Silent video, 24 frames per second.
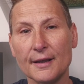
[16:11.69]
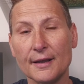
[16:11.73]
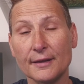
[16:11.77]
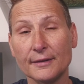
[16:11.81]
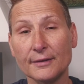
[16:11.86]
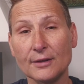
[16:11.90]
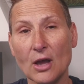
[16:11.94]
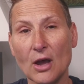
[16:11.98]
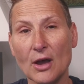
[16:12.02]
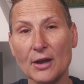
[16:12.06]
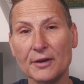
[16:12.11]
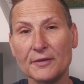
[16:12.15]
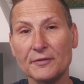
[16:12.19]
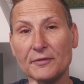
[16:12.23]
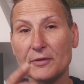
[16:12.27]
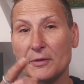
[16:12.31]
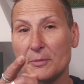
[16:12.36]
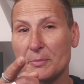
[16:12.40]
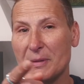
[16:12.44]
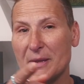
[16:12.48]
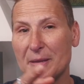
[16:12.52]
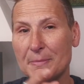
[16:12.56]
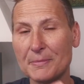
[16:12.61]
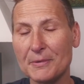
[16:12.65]
a lot of
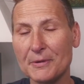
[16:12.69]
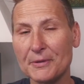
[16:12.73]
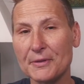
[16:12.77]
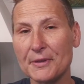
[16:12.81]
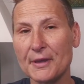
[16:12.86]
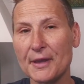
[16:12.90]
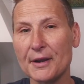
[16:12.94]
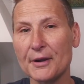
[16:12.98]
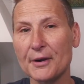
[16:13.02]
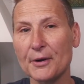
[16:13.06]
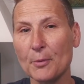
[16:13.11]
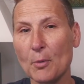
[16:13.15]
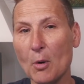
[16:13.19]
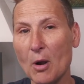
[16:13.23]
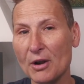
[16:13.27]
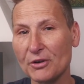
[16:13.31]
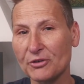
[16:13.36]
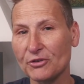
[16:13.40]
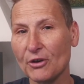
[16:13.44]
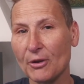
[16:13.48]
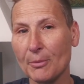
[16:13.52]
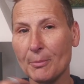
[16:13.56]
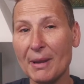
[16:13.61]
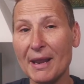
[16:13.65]
the people that are
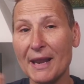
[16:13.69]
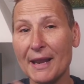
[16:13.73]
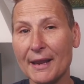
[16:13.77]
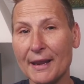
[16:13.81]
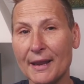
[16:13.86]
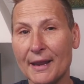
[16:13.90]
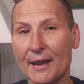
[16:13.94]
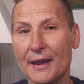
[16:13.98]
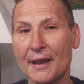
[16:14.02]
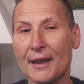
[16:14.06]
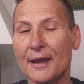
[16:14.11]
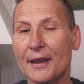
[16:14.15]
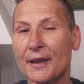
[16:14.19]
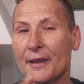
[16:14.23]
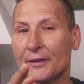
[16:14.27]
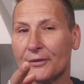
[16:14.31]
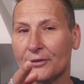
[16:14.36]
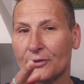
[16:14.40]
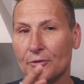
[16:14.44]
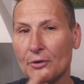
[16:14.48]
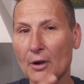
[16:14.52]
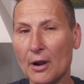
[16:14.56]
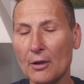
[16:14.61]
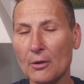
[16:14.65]
watching me
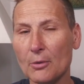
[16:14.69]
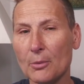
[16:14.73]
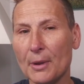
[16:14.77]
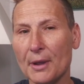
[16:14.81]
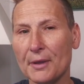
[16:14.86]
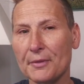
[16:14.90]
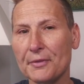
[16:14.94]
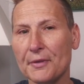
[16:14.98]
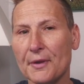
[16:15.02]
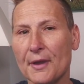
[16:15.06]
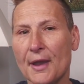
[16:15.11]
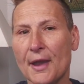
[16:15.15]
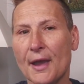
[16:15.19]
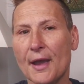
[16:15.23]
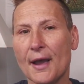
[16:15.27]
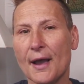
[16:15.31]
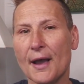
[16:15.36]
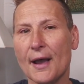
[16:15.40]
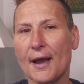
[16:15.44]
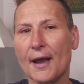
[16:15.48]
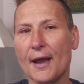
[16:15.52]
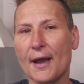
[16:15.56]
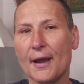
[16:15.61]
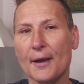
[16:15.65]
struggle with,
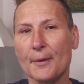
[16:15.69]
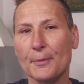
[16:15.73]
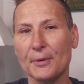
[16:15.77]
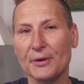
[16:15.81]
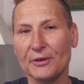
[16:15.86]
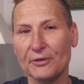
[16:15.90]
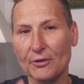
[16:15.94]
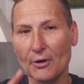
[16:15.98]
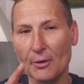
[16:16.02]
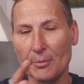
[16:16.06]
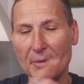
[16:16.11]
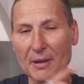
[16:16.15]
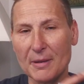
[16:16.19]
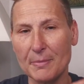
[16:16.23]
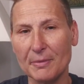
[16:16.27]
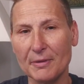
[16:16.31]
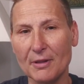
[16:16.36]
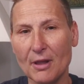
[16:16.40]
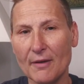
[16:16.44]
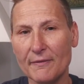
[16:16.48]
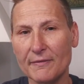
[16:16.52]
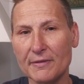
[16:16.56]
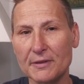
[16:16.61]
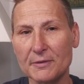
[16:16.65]
uh, which are
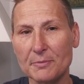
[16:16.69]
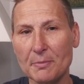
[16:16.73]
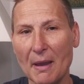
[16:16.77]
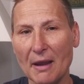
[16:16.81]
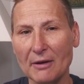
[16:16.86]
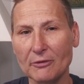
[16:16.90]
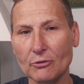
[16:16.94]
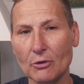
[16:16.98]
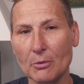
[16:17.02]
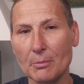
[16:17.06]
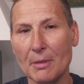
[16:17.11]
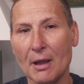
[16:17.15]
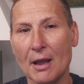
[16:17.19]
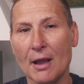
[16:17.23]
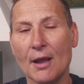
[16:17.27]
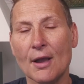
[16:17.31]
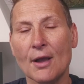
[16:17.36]
people of the spectrum.